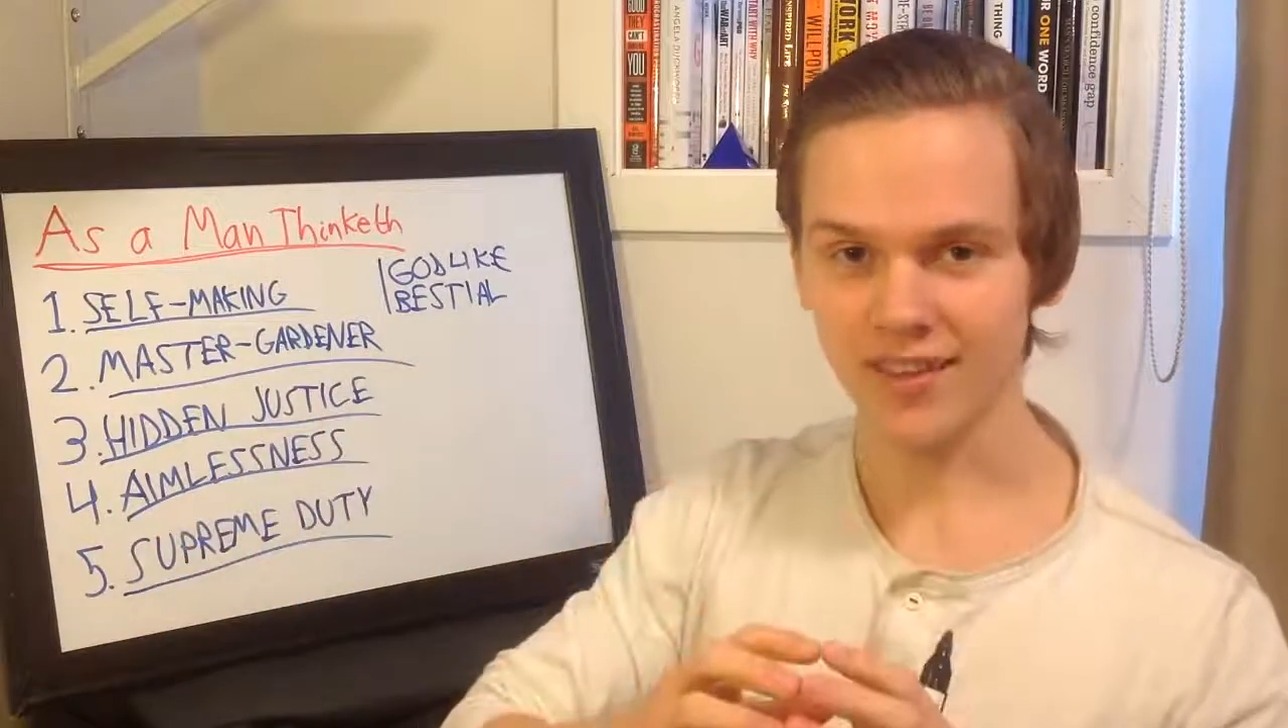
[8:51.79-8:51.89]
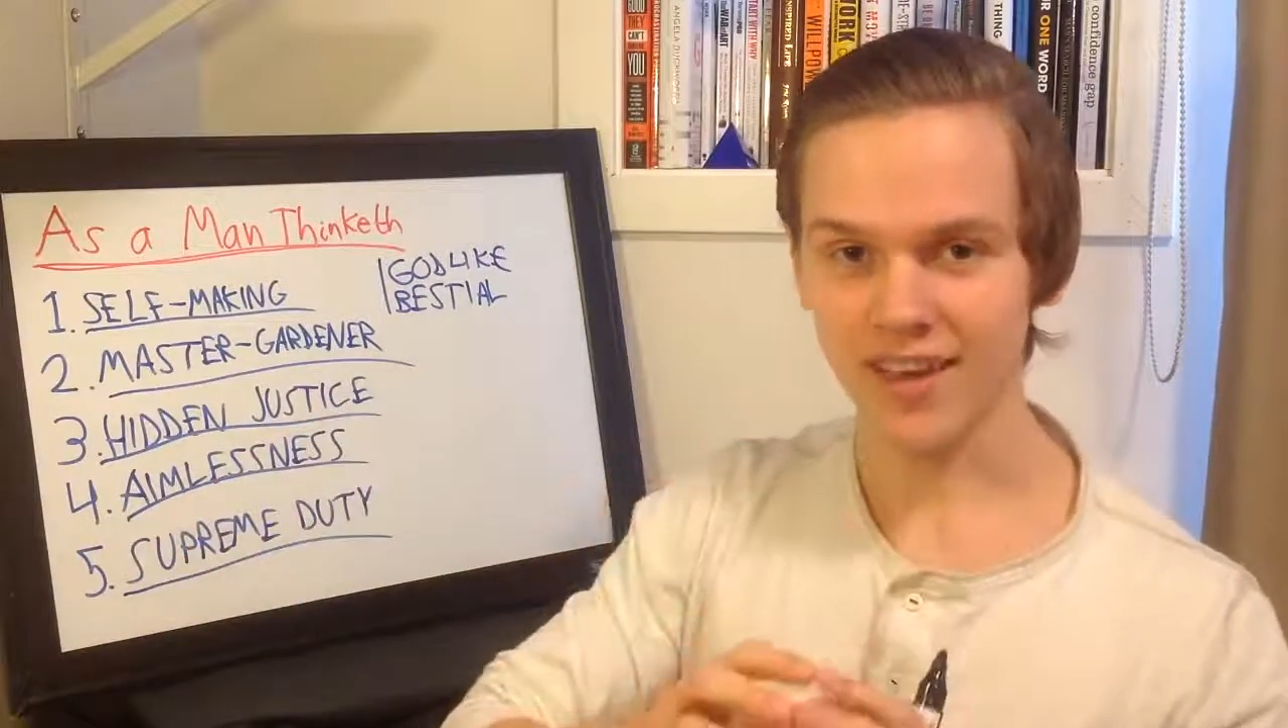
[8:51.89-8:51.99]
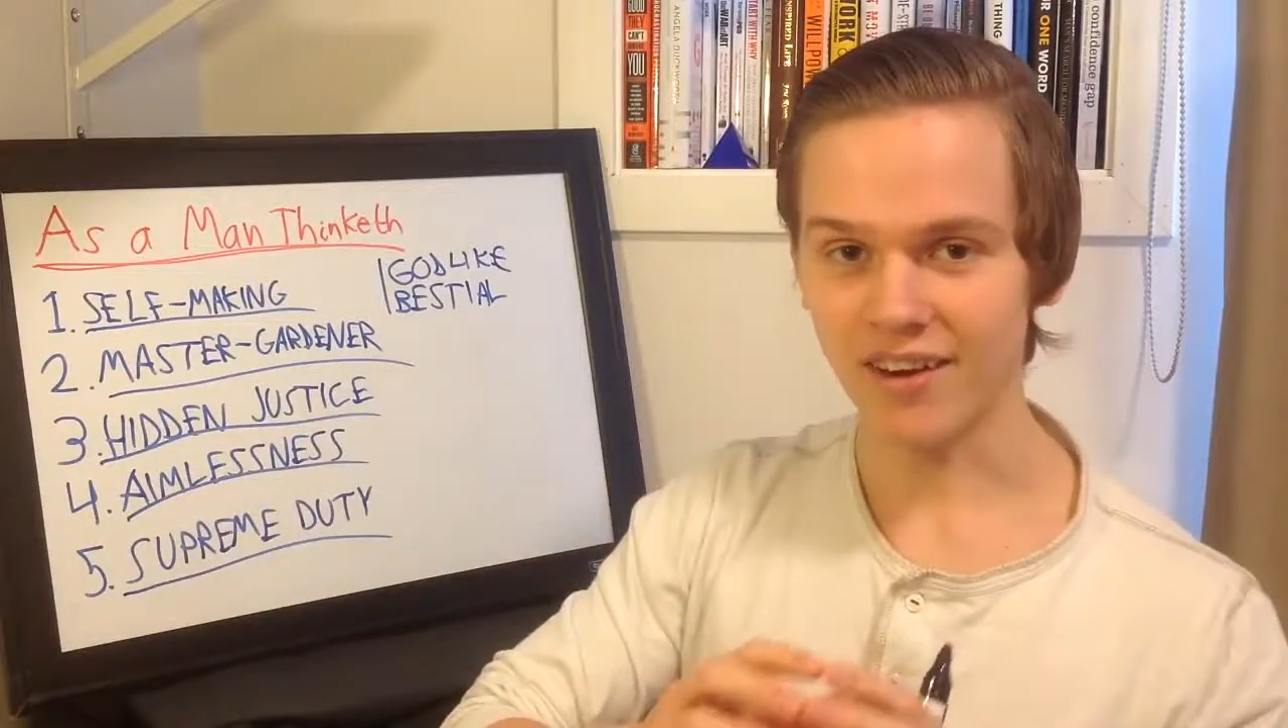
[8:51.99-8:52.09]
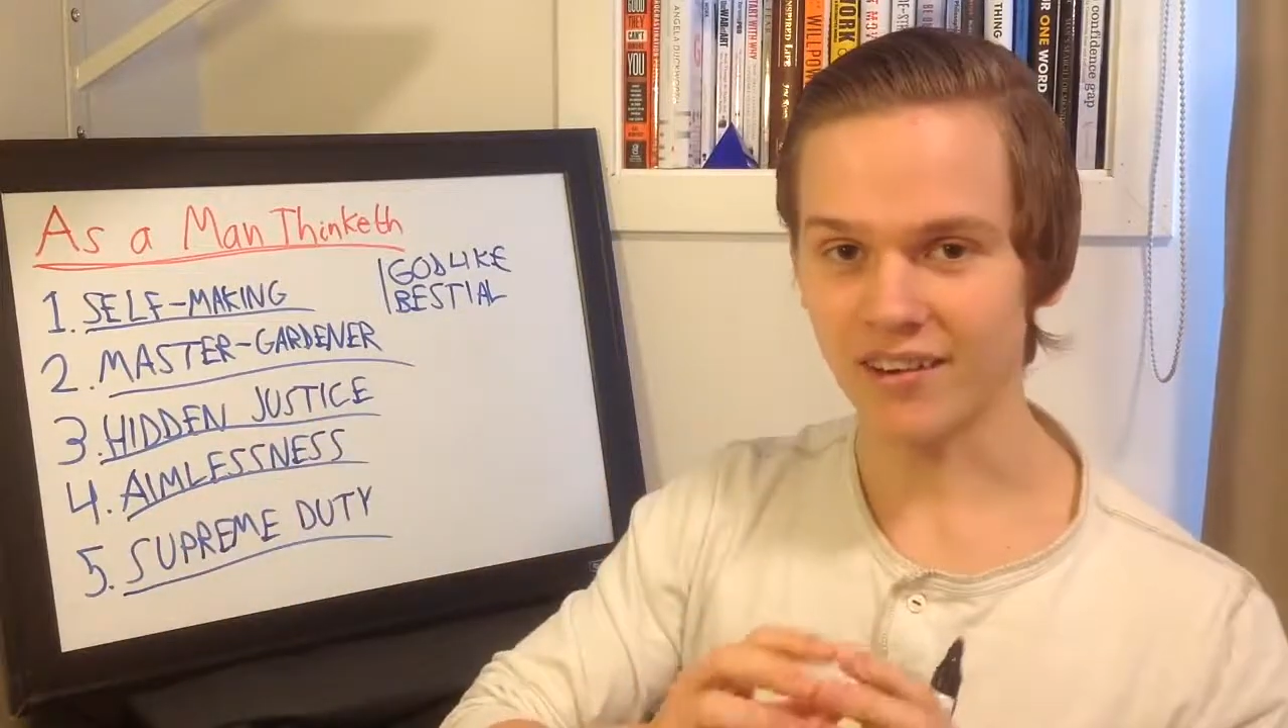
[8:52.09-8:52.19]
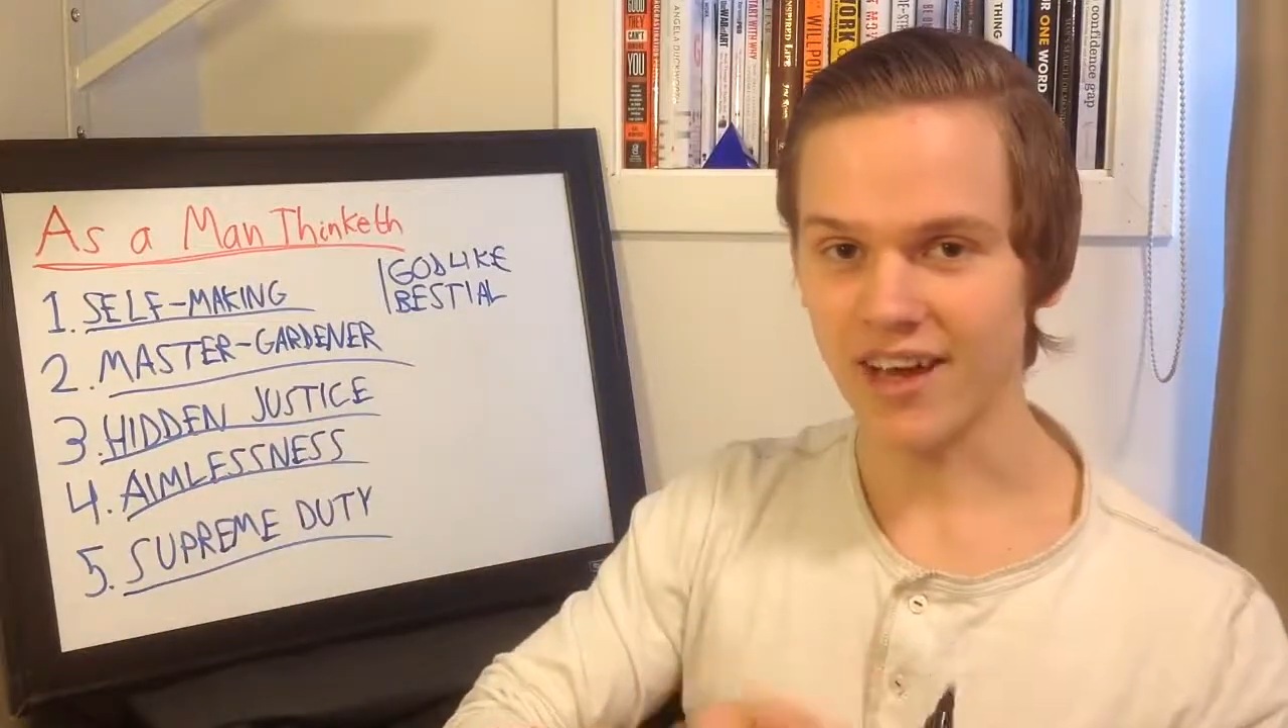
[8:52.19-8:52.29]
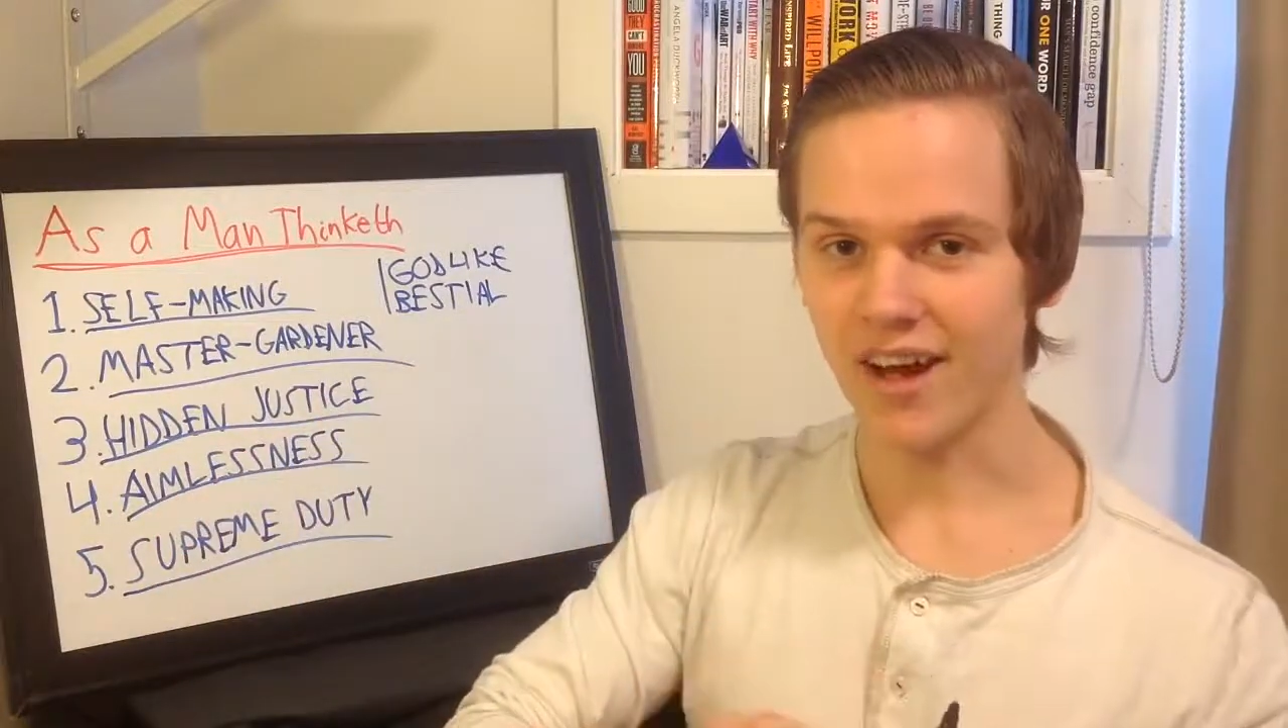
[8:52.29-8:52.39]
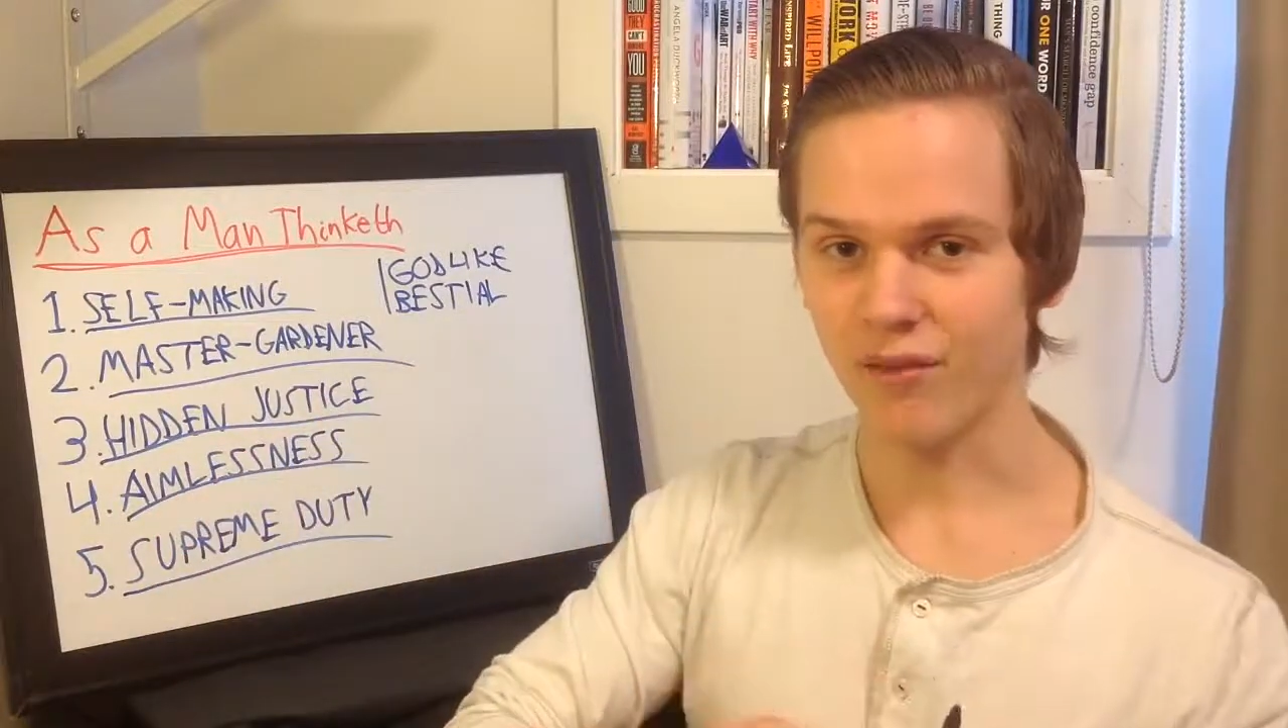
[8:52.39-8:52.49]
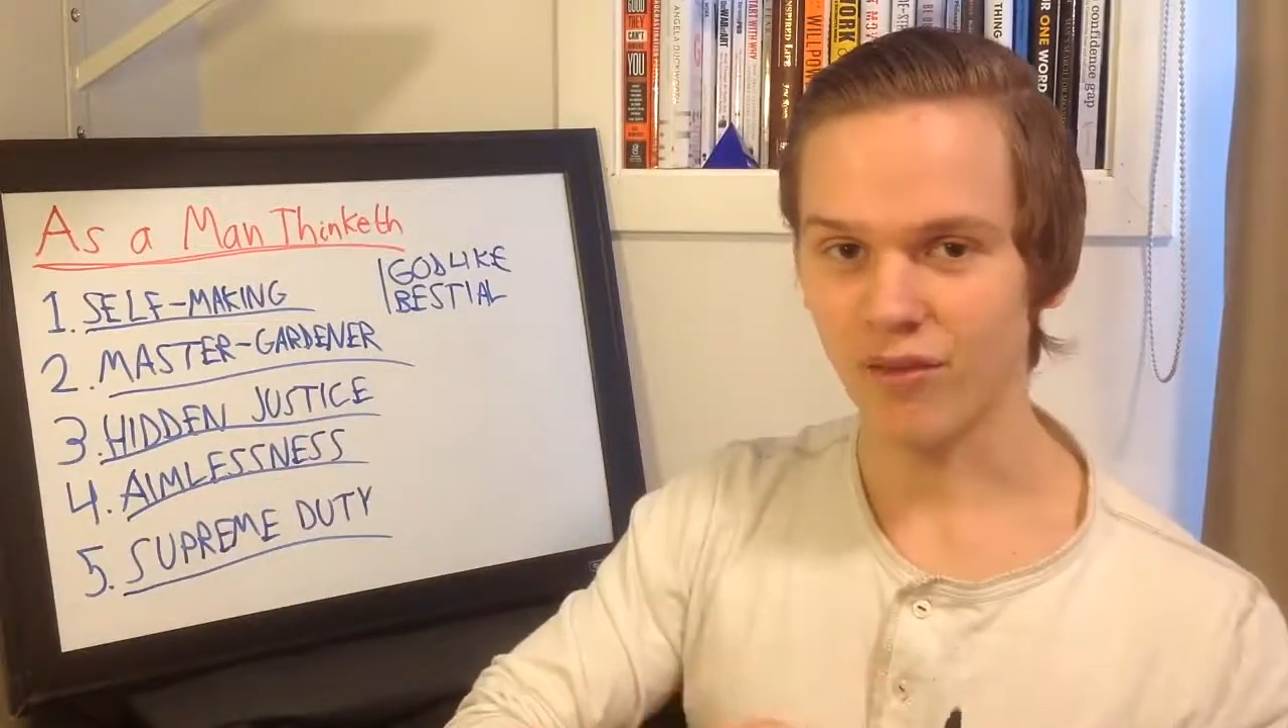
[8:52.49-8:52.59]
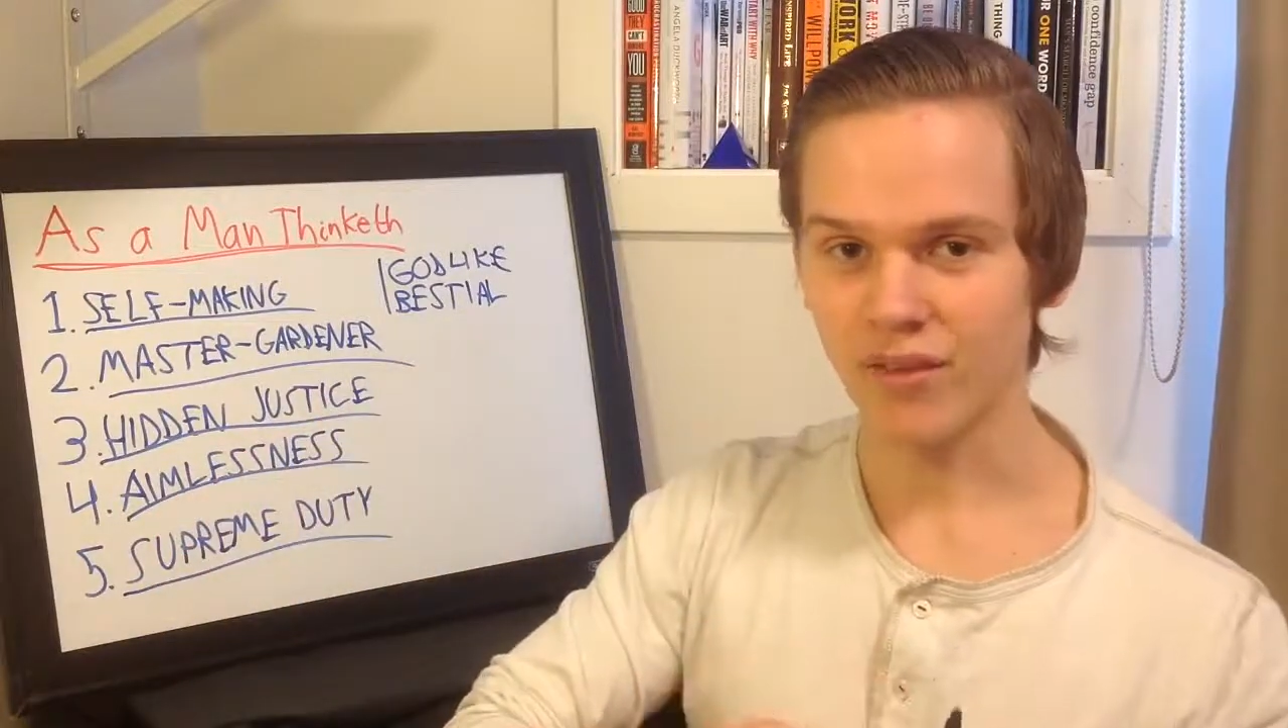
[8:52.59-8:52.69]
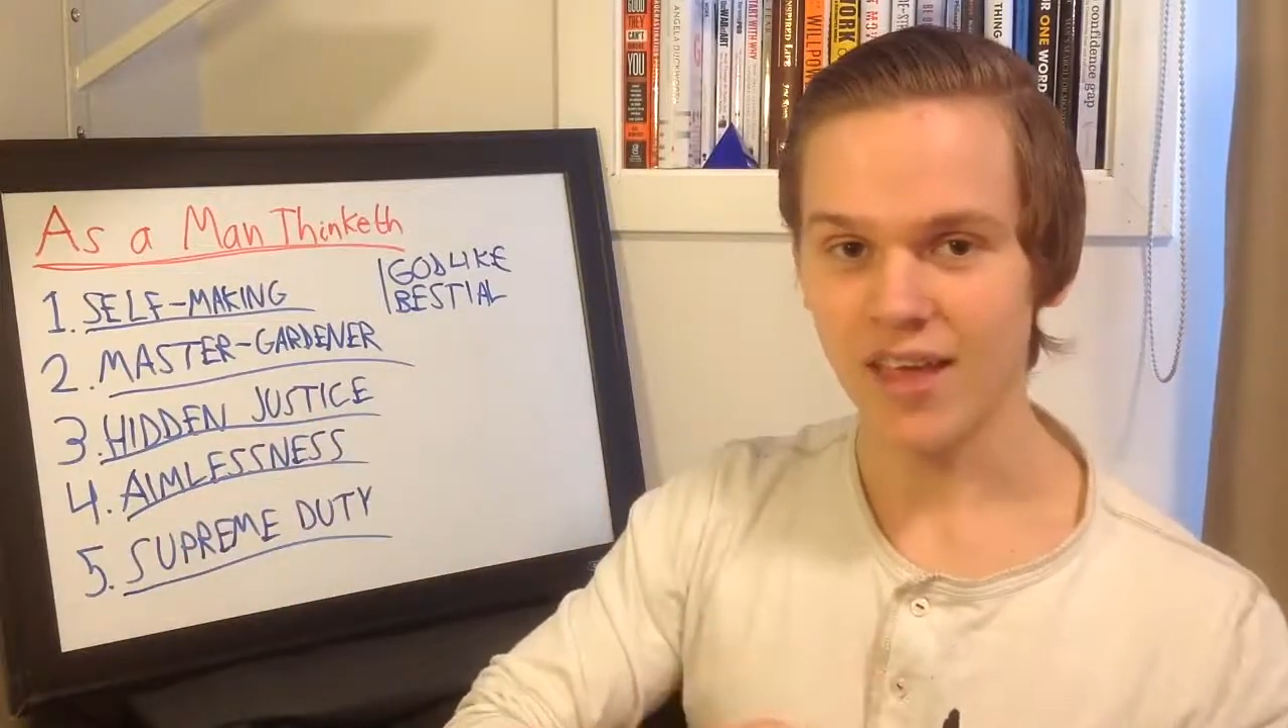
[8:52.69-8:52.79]
in our
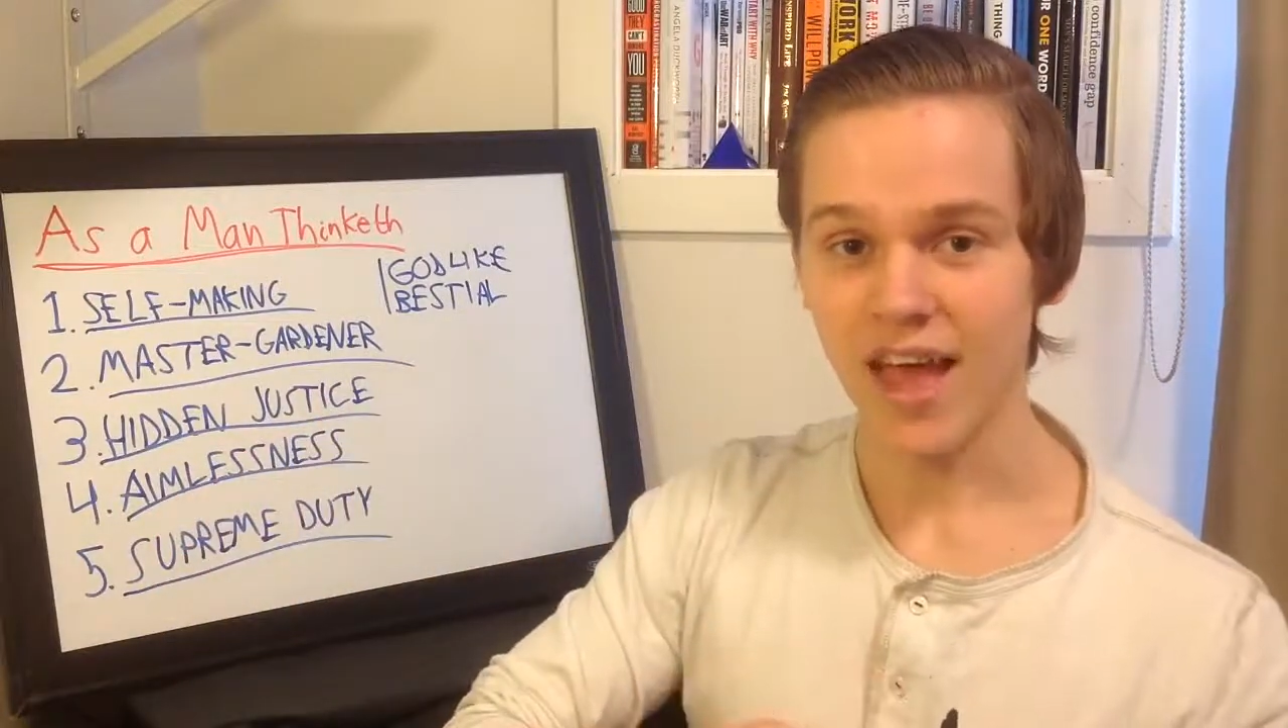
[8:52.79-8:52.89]
lives,